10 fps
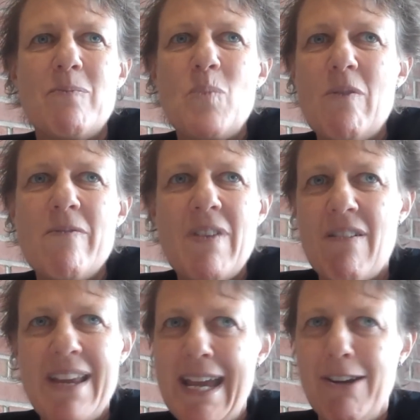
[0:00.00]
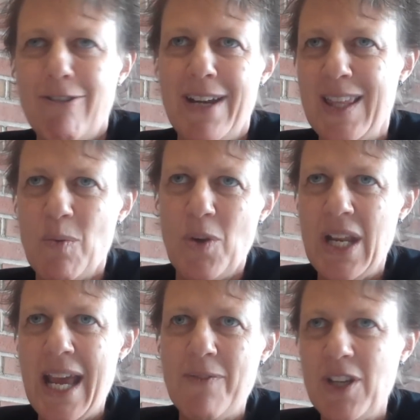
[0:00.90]
we're very angry that we're
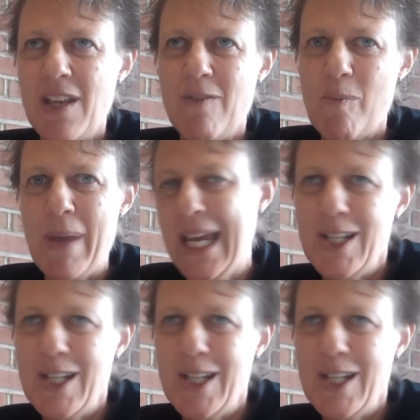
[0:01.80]
going to have to give up